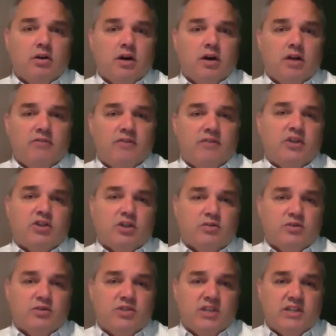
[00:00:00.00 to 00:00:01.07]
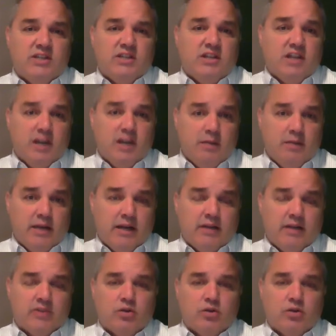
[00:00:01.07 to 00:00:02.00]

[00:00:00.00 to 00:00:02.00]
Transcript: finished goods with CNC than anybody else.